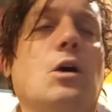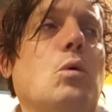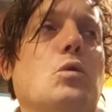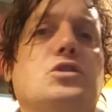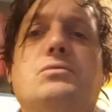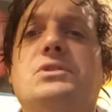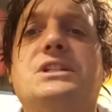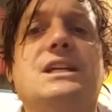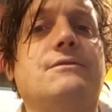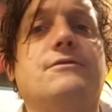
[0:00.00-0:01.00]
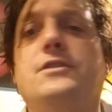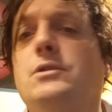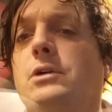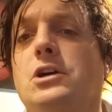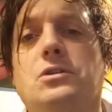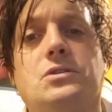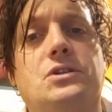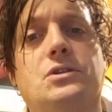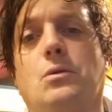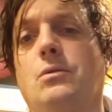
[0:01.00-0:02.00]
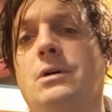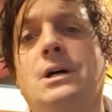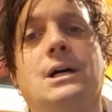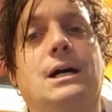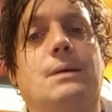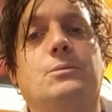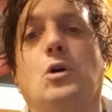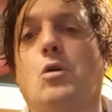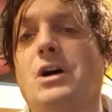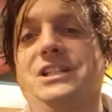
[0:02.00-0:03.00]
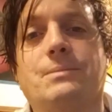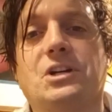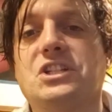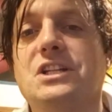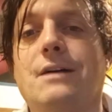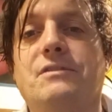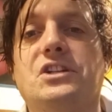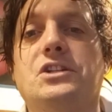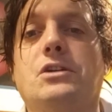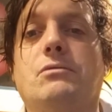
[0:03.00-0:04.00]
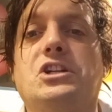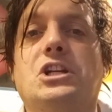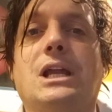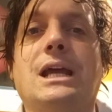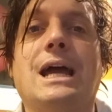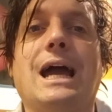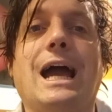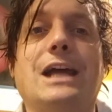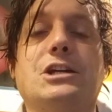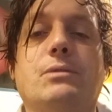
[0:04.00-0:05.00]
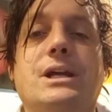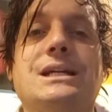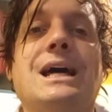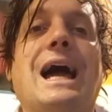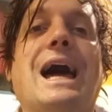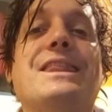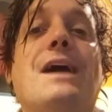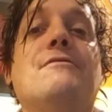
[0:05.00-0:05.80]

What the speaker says: or to receive fewer goods, or not quite so much service as you originally had agreed, and that